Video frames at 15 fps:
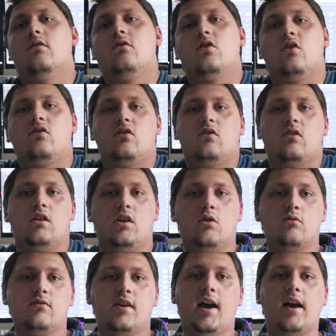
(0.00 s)
just as a
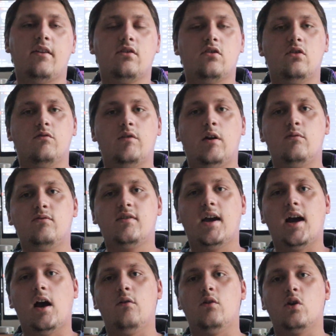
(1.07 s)
little test, because around
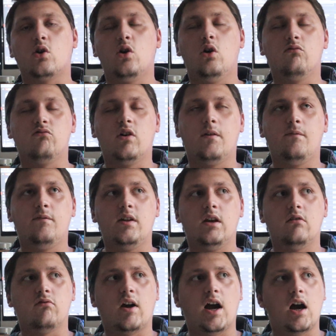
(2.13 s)
town I got roughly
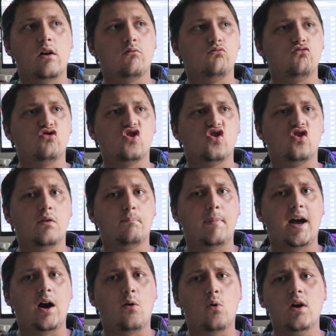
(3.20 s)
around just
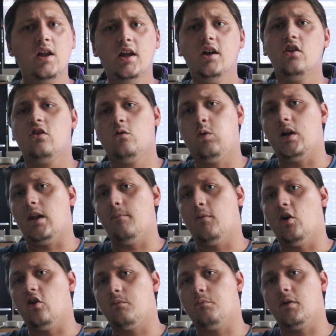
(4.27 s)
about 20
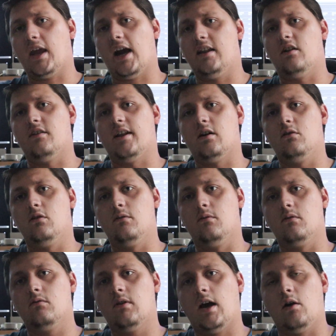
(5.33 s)
miles per gallon
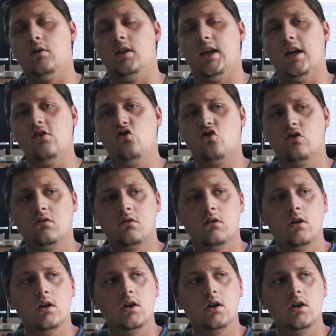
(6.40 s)
out the engine.